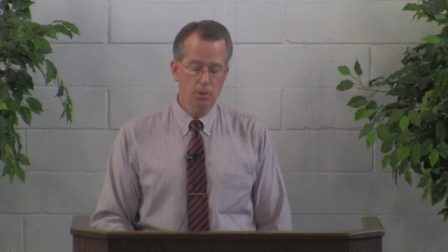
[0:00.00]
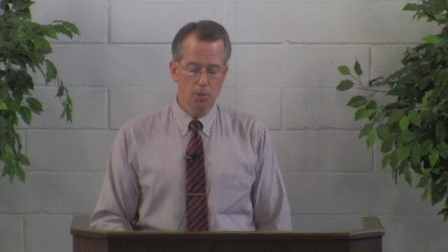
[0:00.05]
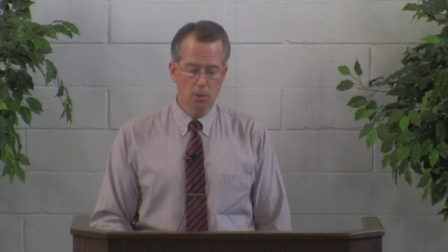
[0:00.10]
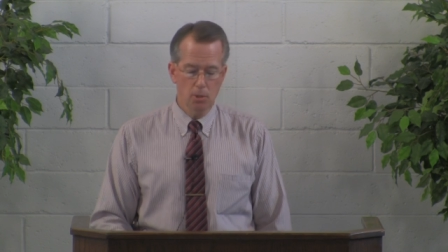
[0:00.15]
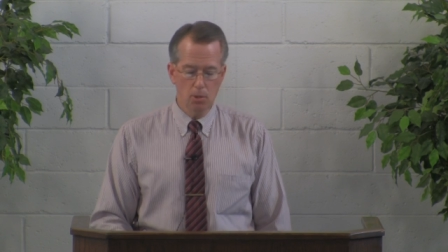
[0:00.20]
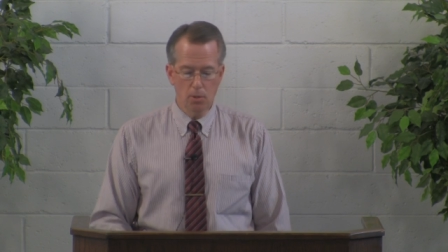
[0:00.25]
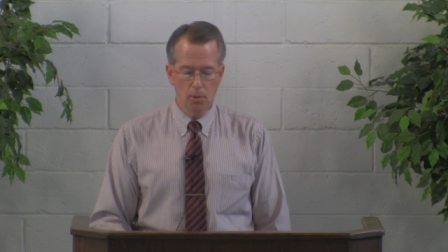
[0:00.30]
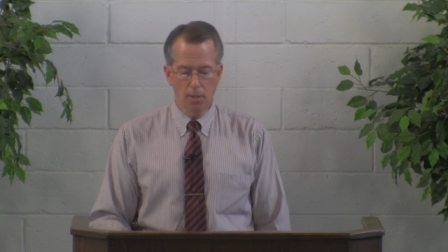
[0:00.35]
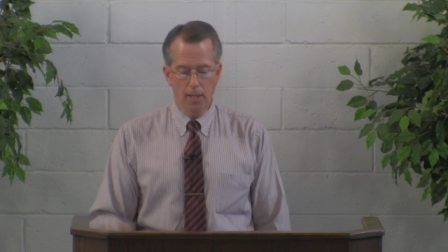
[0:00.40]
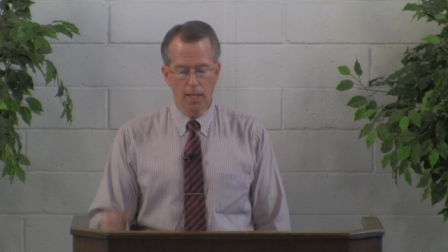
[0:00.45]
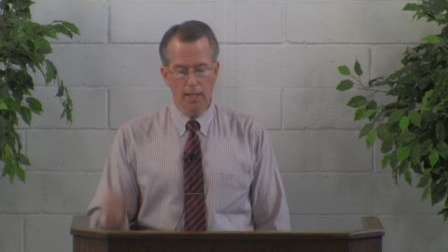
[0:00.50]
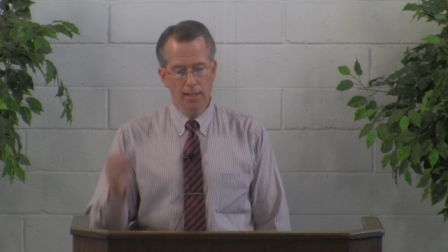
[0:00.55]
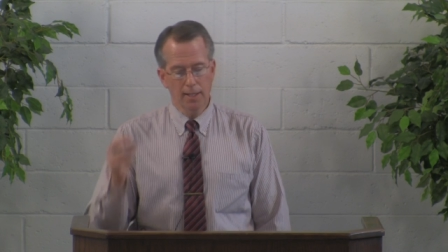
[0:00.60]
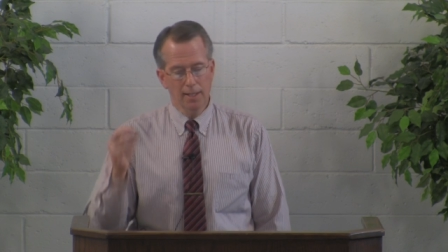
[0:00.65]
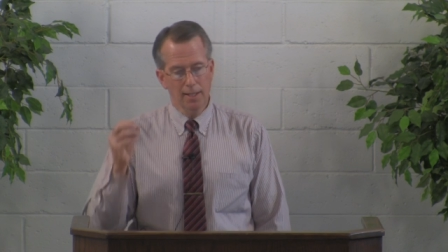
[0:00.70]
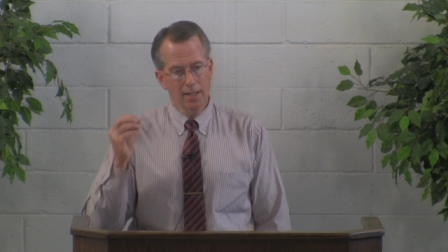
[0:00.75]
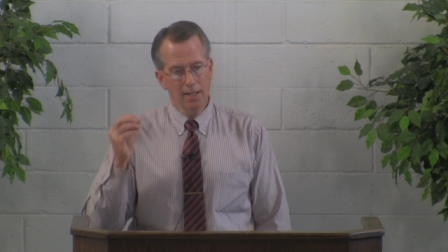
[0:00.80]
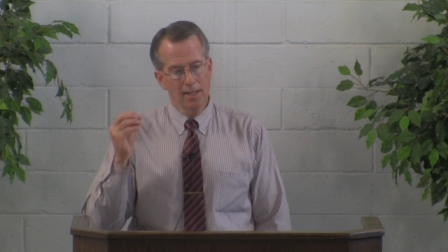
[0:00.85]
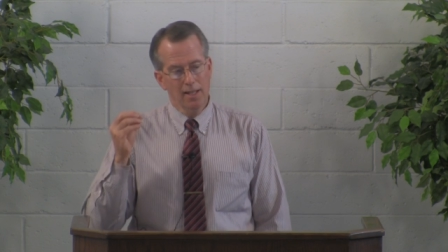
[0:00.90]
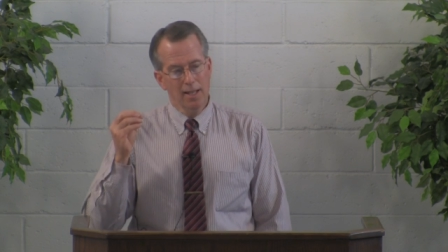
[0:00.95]
to do that
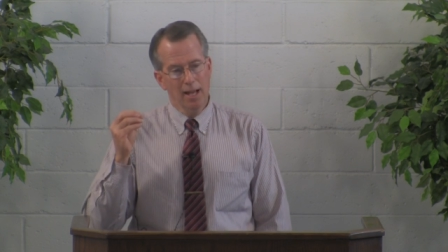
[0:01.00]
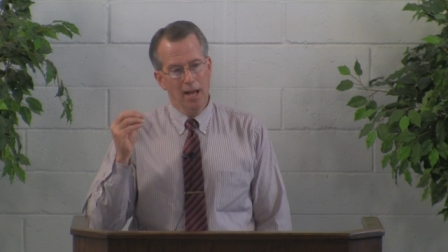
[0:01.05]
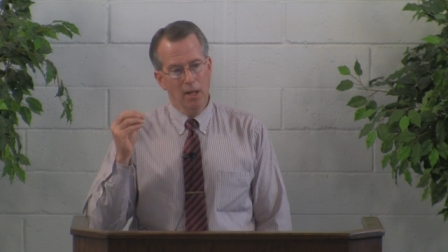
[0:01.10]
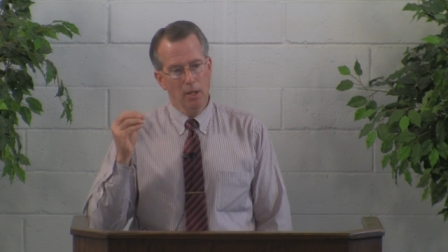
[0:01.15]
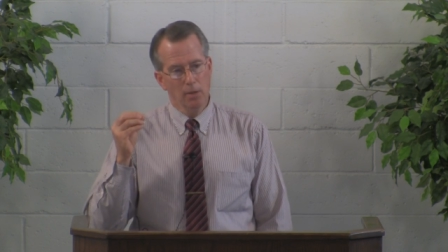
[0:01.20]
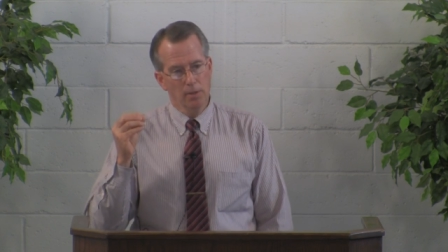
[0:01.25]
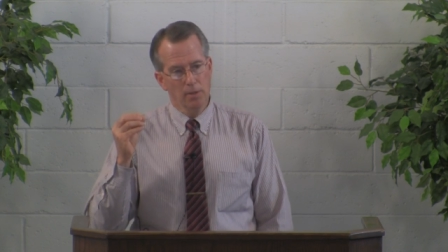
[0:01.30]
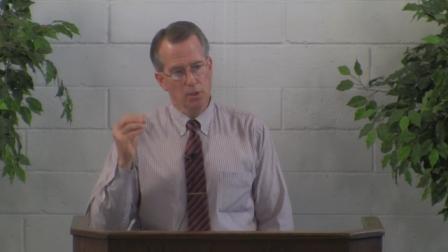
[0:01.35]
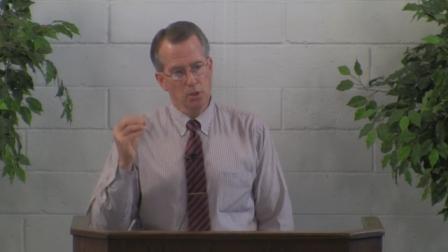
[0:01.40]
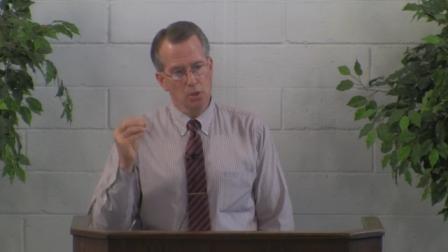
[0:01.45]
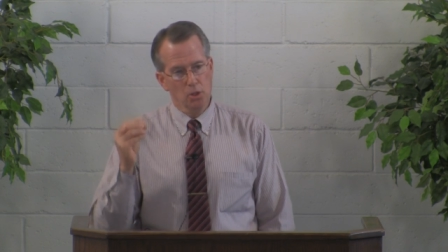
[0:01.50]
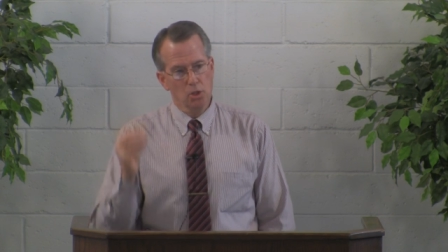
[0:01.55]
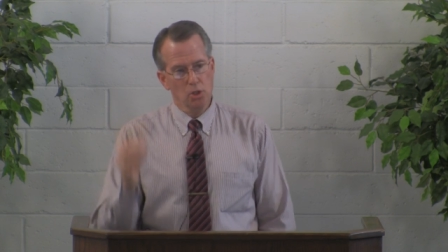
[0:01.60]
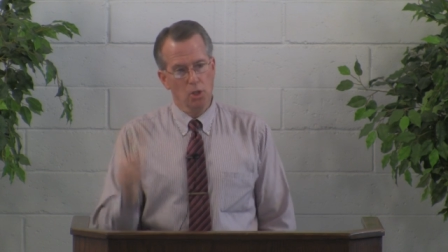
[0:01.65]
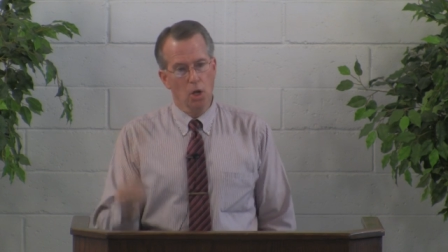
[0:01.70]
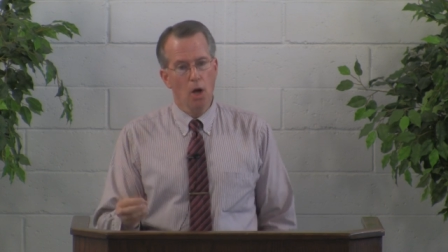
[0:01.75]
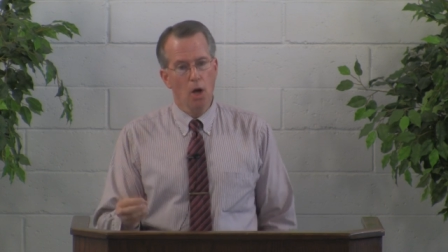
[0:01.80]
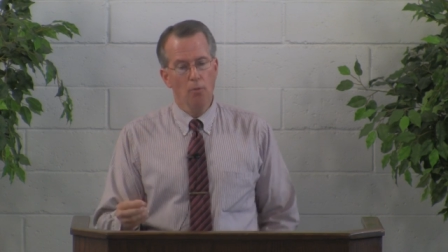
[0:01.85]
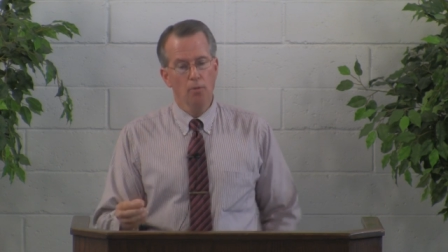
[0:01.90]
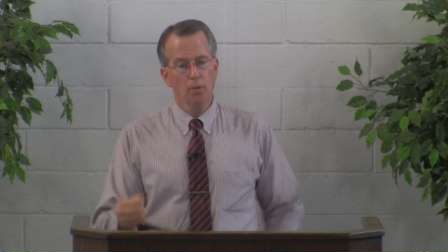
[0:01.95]
out of his
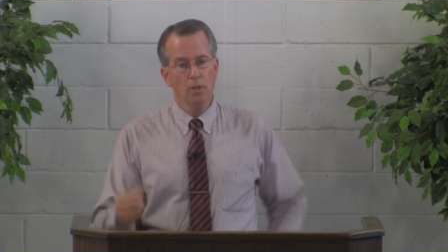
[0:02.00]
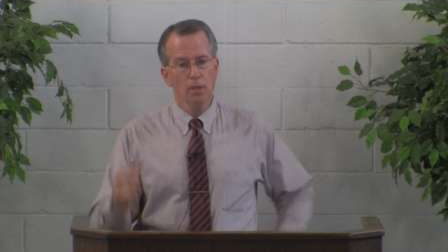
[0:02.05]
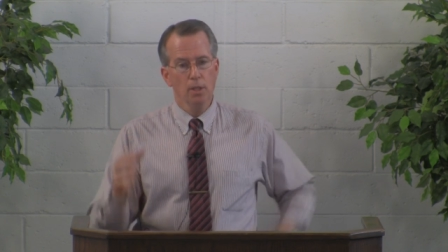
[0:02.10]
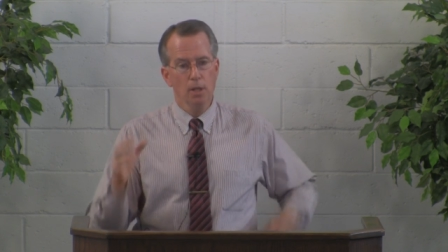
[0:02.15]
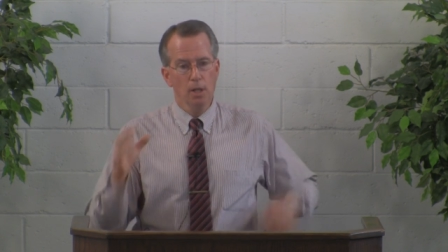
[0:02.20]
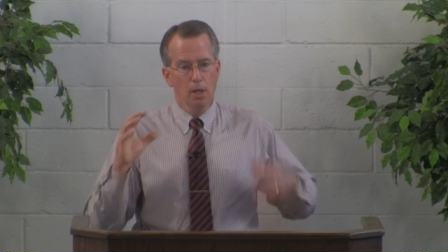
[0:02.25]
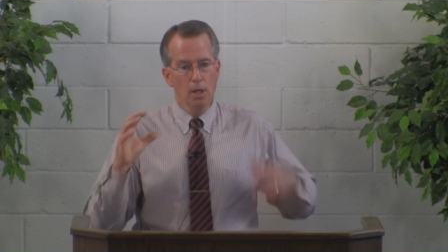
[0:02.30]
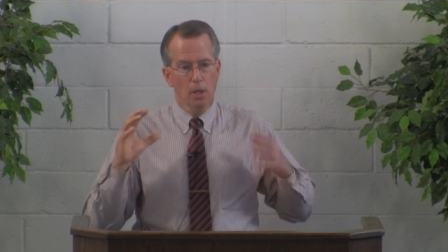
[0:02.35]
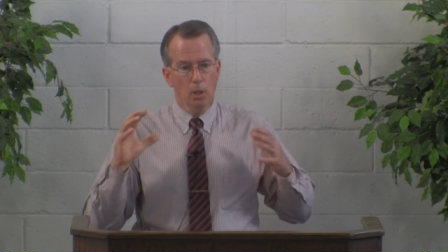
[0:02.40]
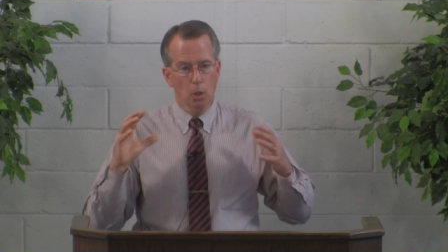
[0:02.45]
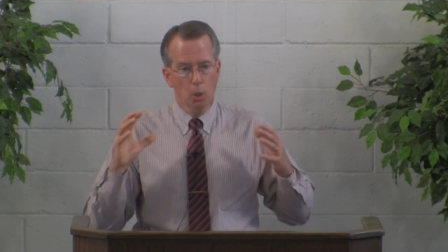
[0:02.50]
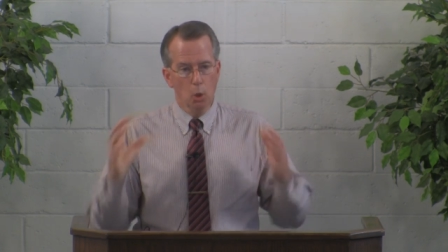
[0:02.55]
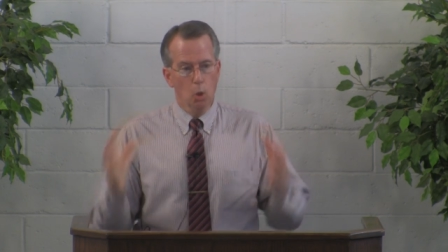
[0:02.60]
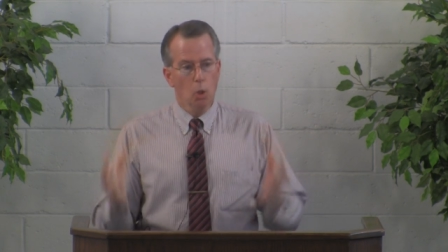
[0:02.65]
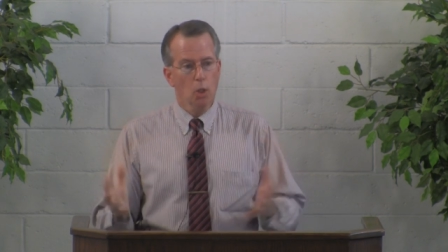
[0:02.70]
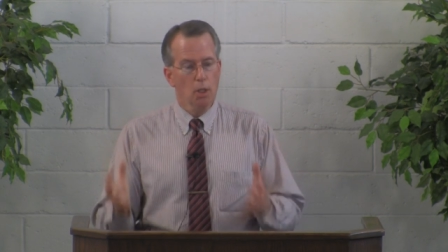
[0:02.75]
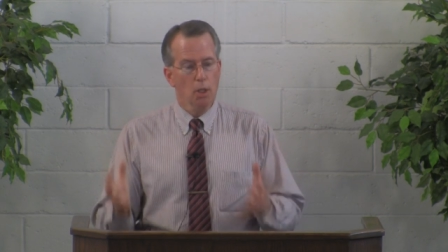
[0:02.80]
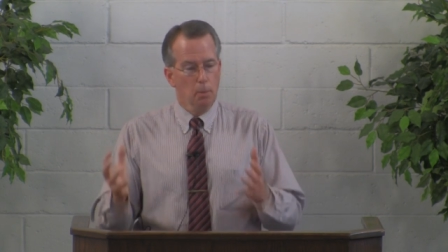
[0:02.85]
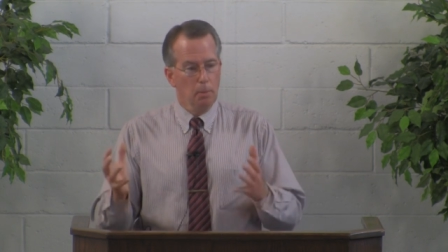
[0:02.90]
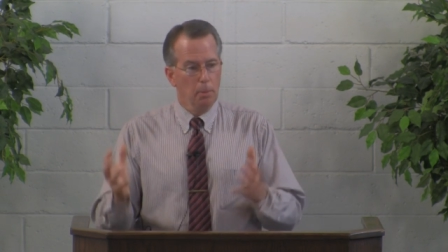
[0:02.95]
sovereign
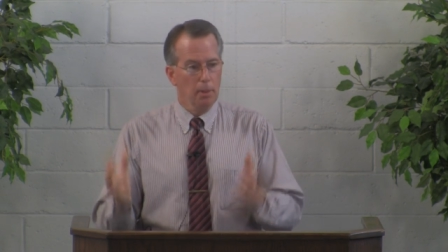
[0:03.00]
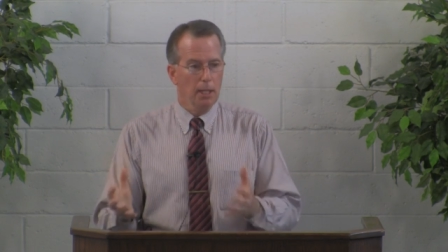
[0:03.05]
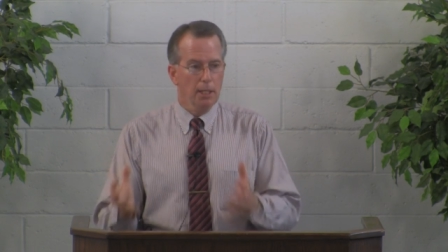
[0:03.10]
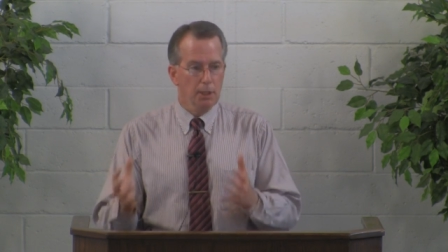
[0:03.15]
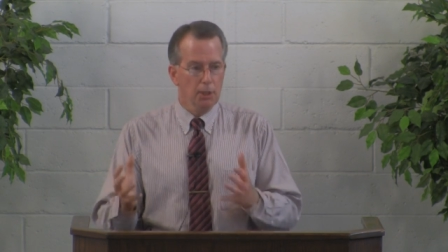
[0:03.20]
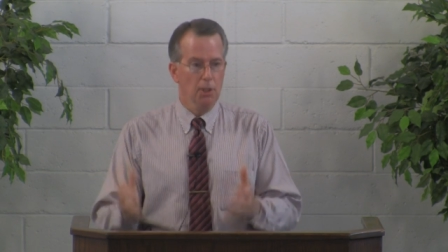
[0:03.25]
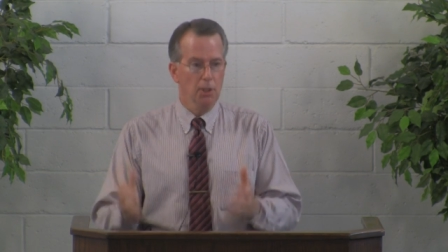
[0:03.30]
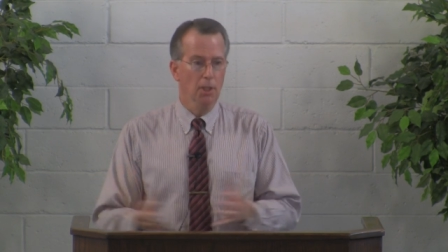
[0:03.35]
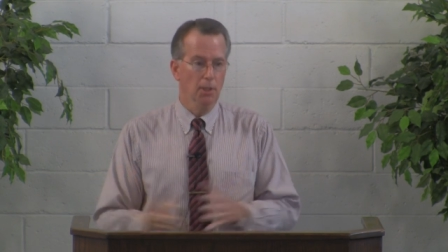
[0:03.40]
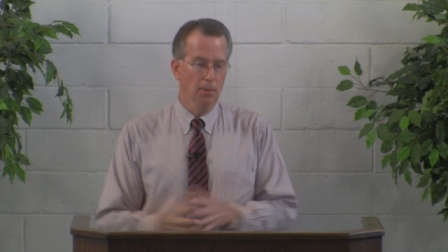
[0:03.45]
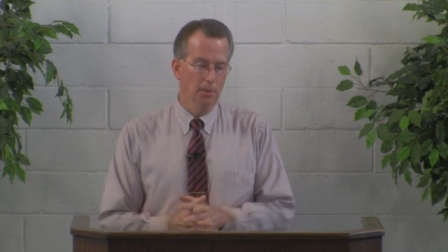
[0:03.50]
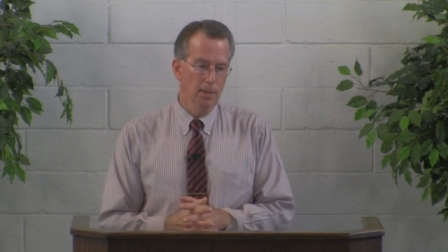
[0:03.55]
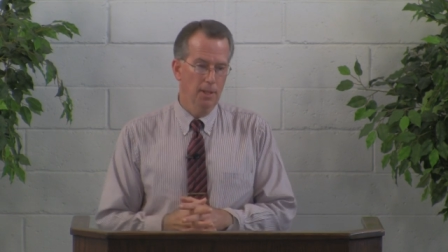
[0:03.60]
good pleasure,